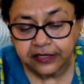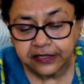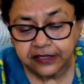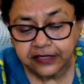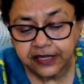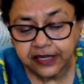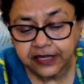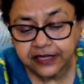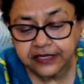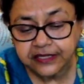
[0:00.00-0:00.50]

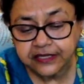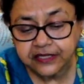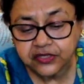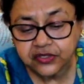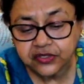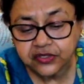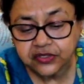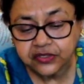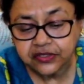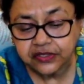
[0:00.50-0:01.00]
there
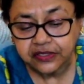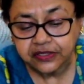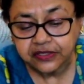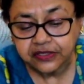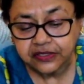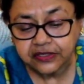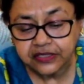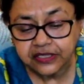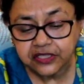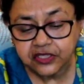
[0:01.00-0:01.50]
is
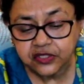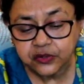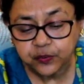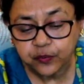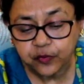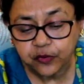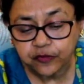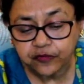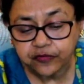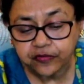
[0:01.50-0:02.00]
this
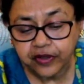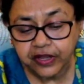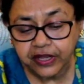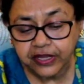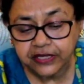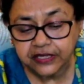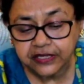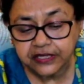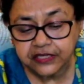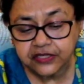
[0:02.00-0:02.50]
profile
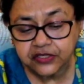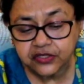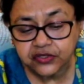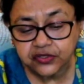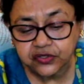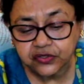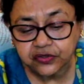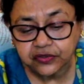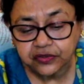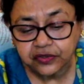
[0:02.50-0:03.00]

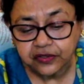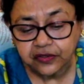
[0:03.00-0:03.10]
is